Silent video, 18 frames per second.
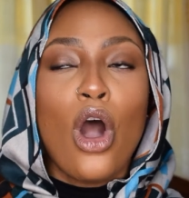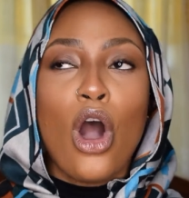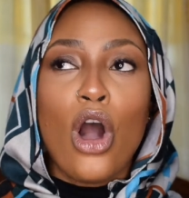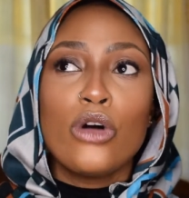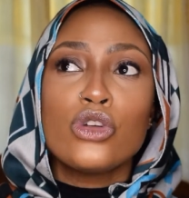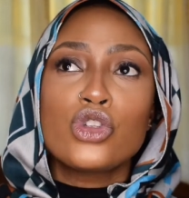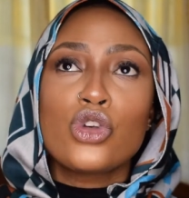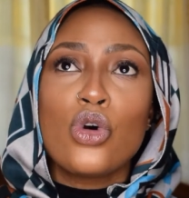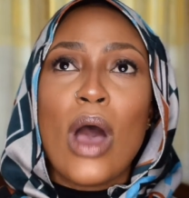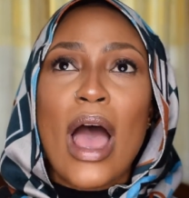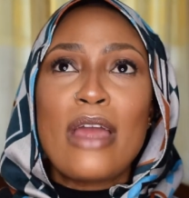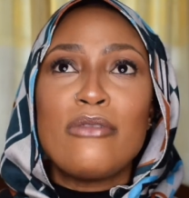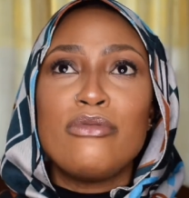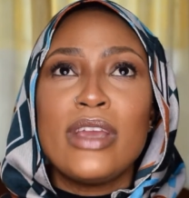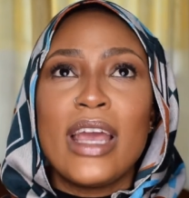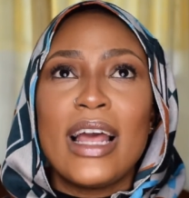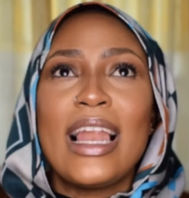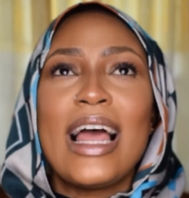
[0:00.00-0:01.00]
Also,
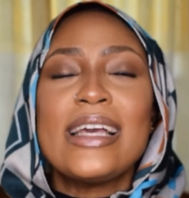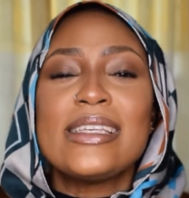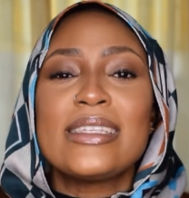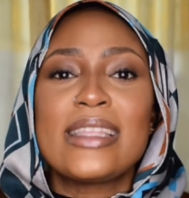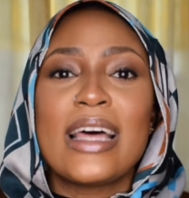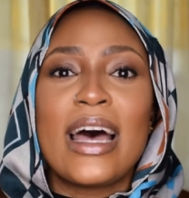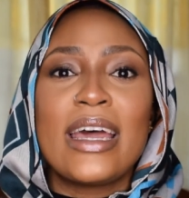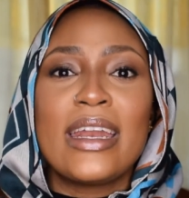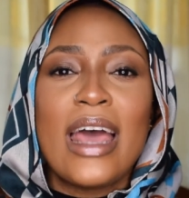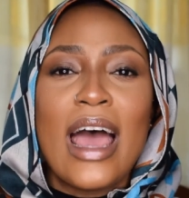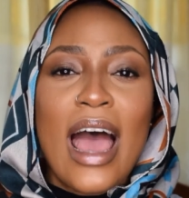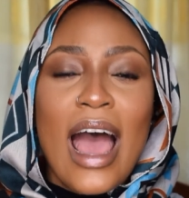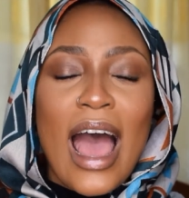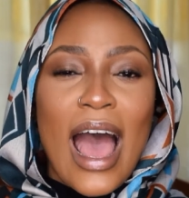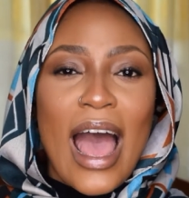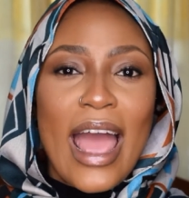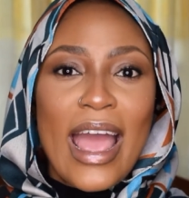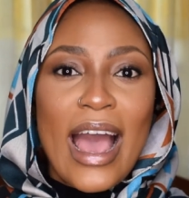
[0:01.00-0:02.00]
I realized that
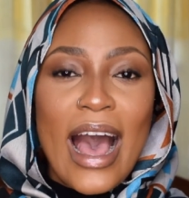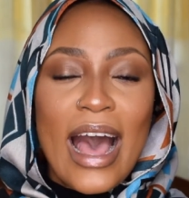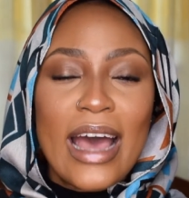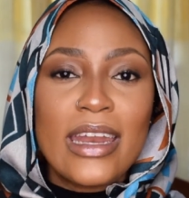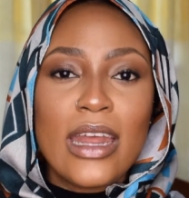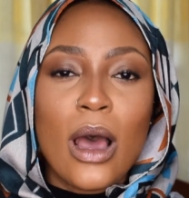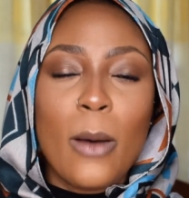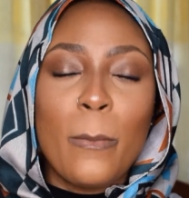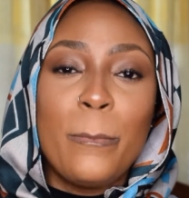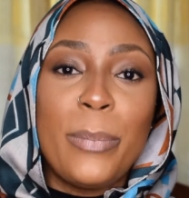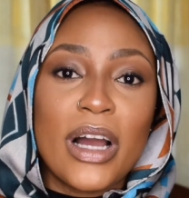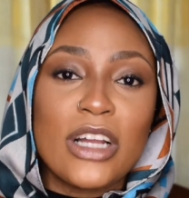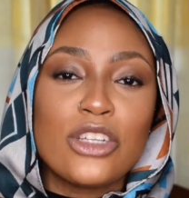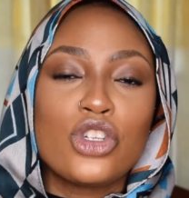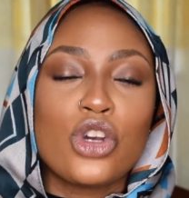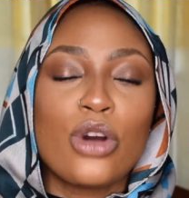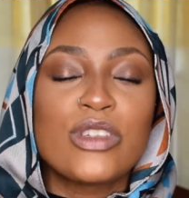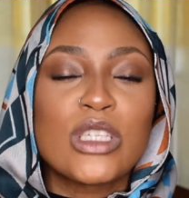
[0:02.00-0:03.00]
I had a
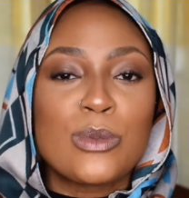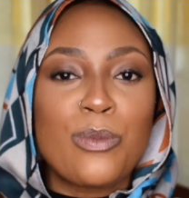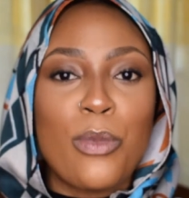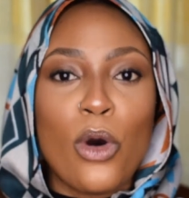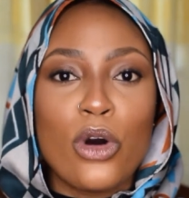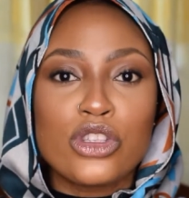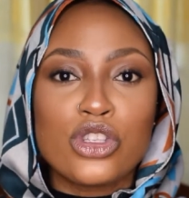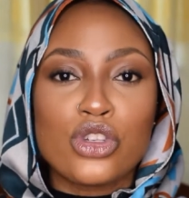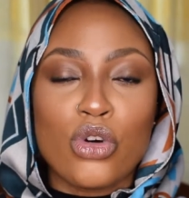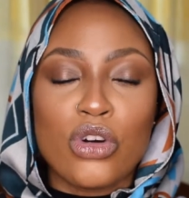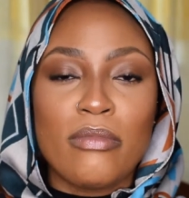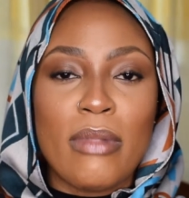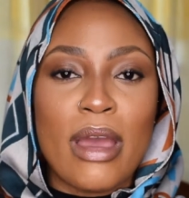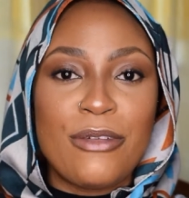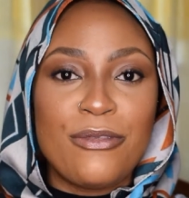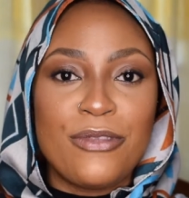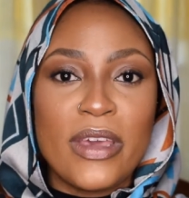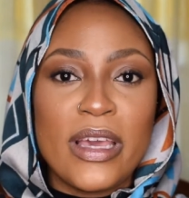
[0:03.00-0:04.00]
bunch of spots on
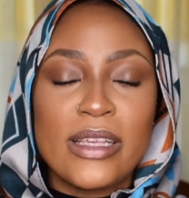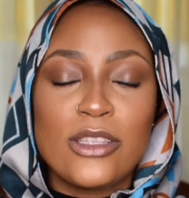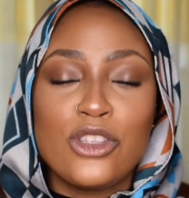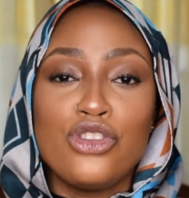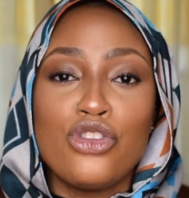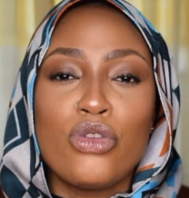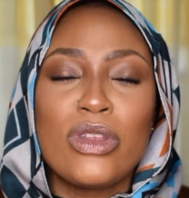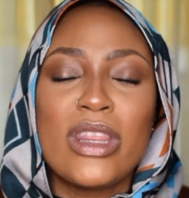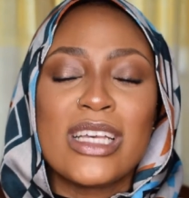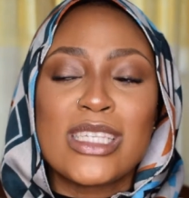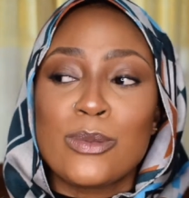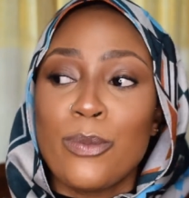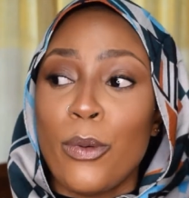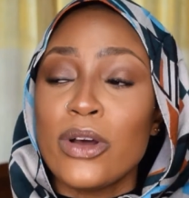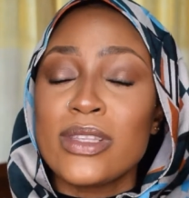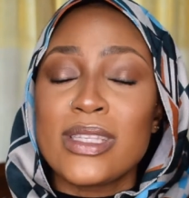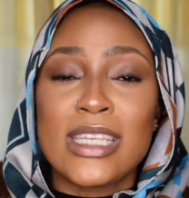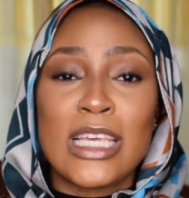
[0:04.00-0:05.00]
my face. You know, the
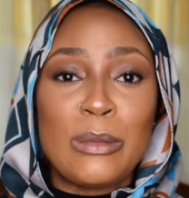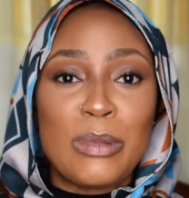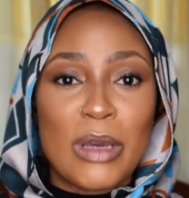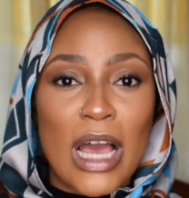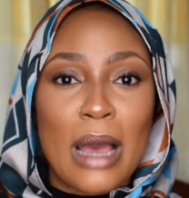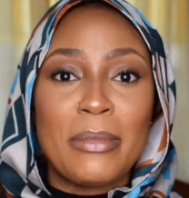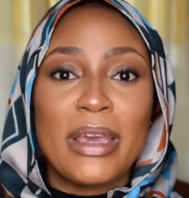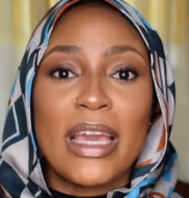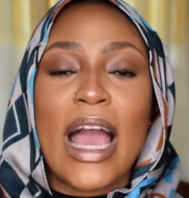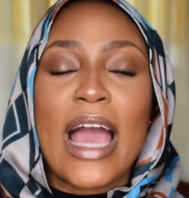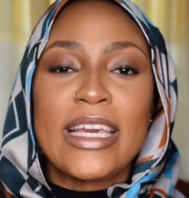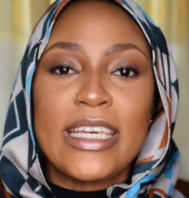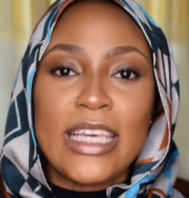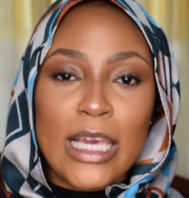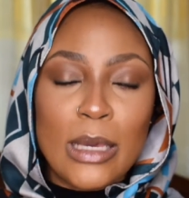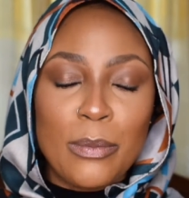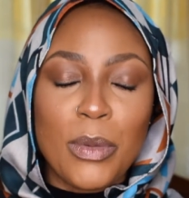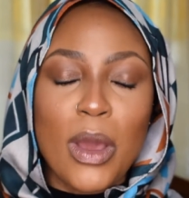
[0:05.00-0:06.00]
spots keep coming. I
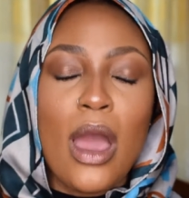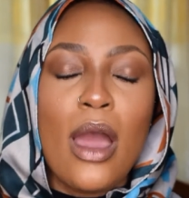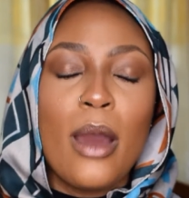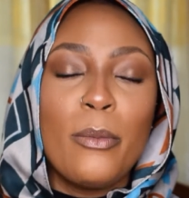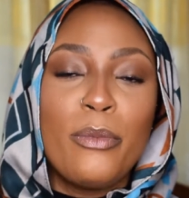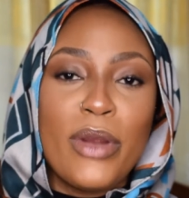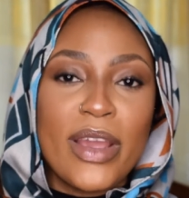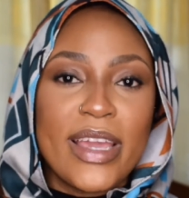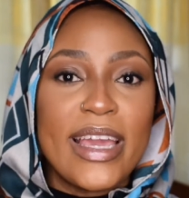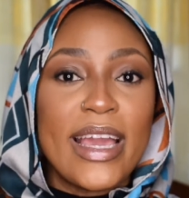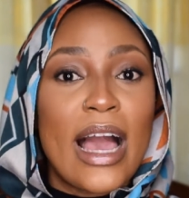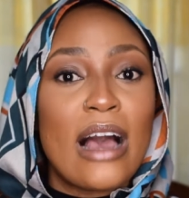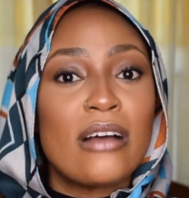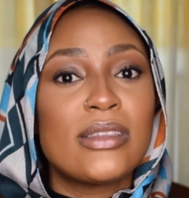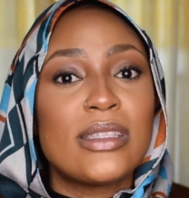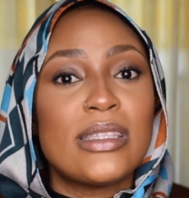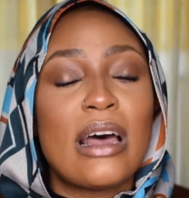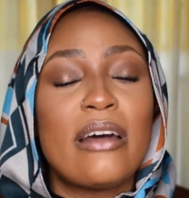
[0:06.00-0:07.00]
keep breaking
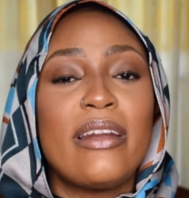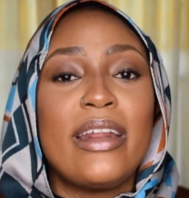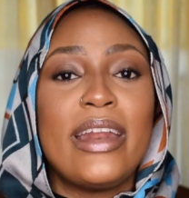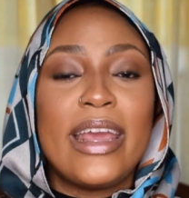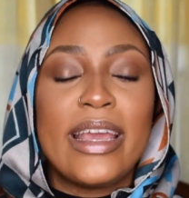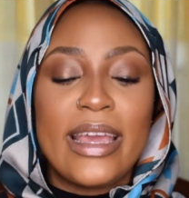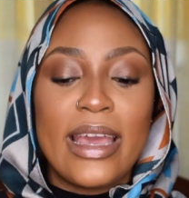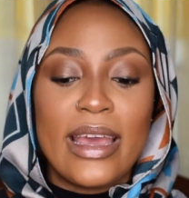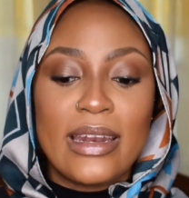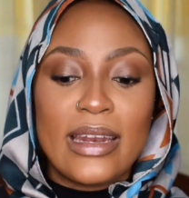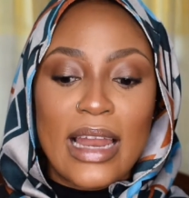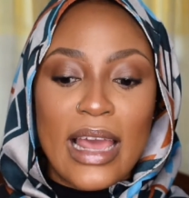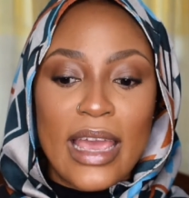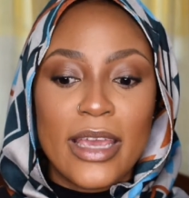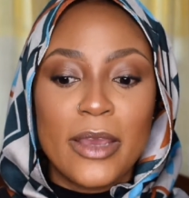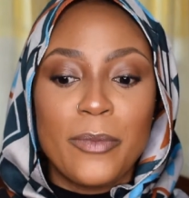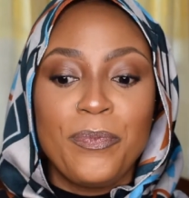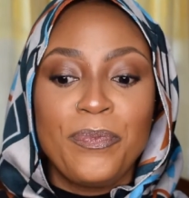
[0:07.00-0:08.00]
out now and again.
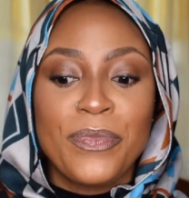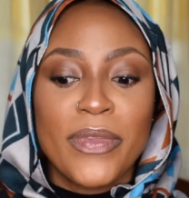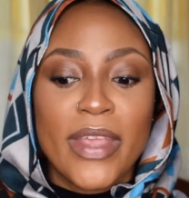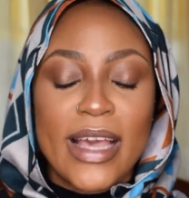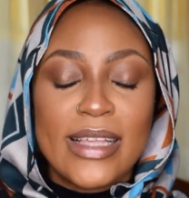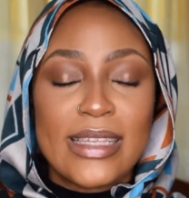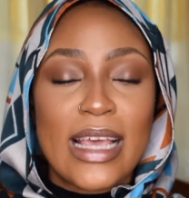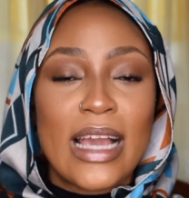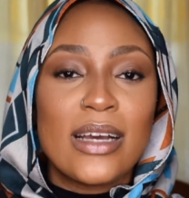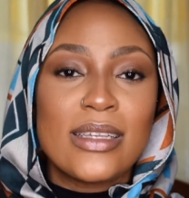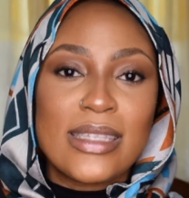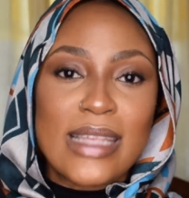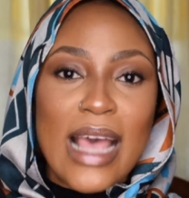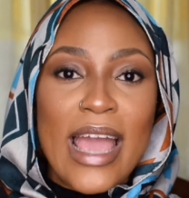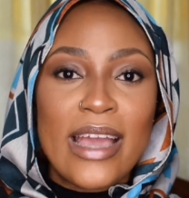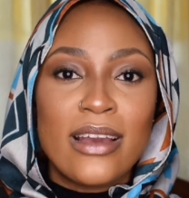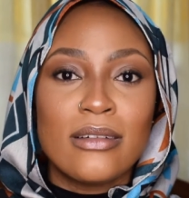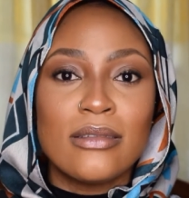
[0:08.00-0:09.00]
Like, it's like a
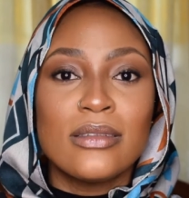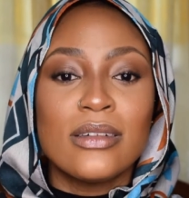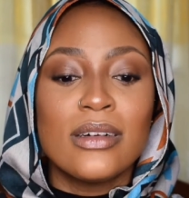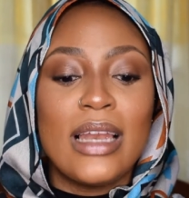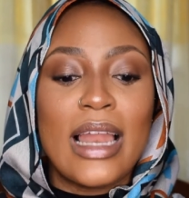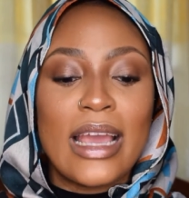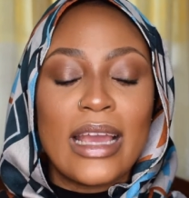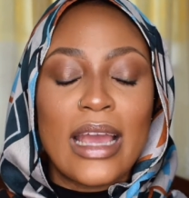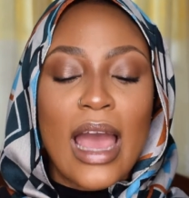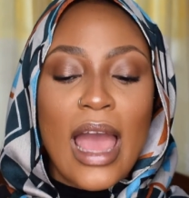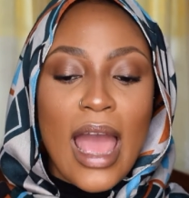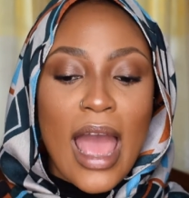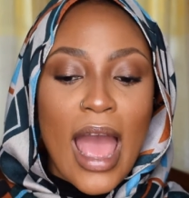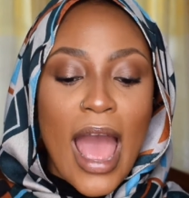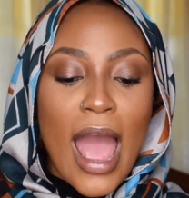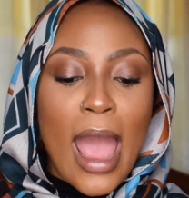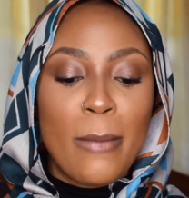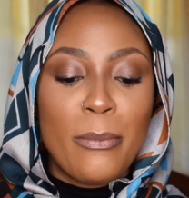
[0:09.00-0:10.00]
cycle. Like,
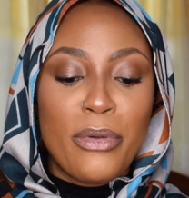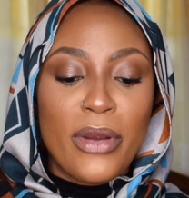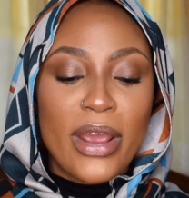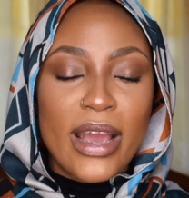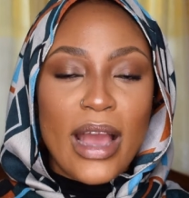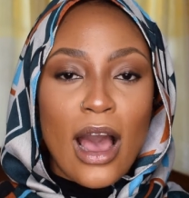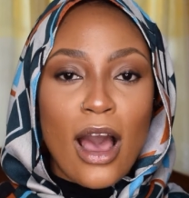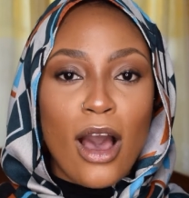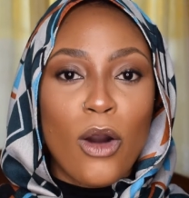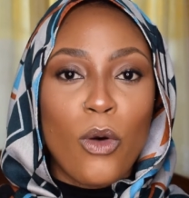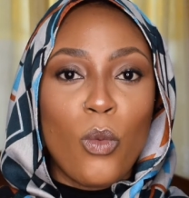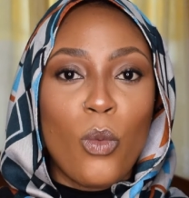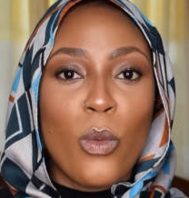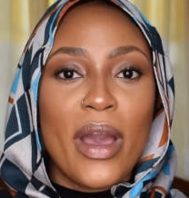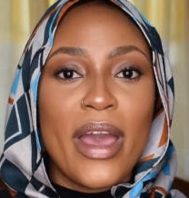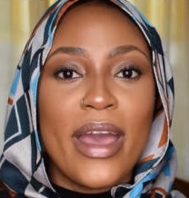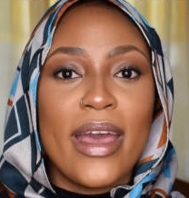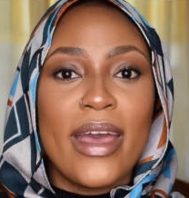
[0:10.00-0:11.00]
I break
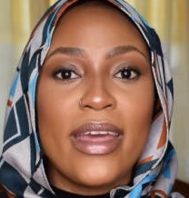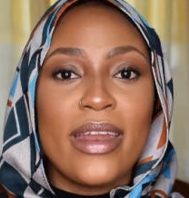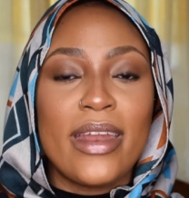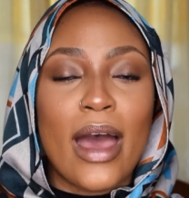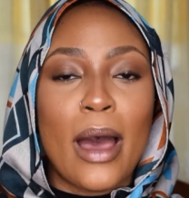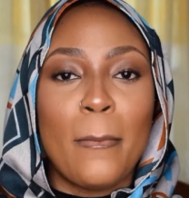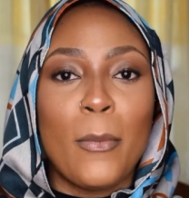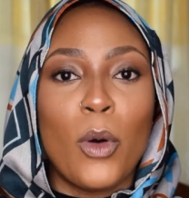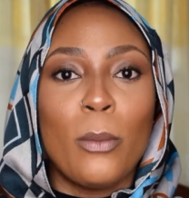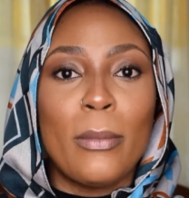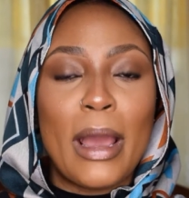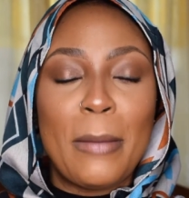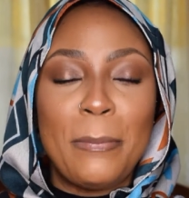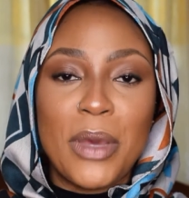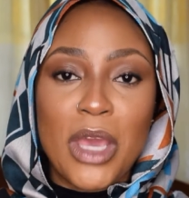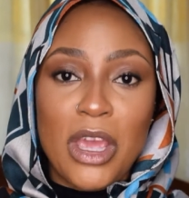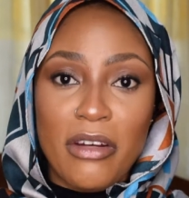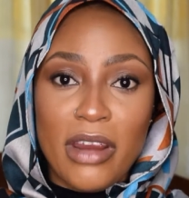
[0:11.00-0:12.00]
out when I'm on my
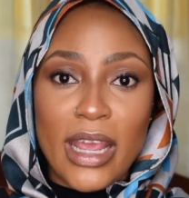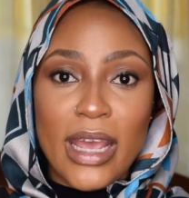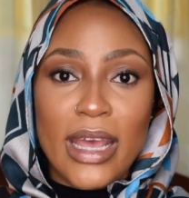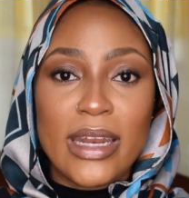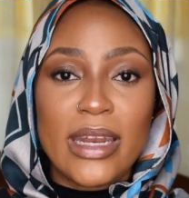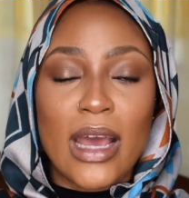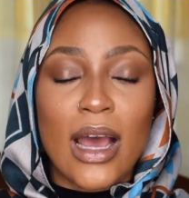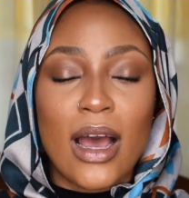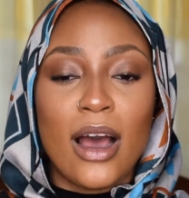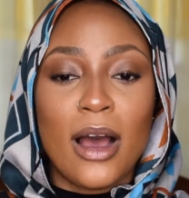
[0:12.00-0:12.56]
period.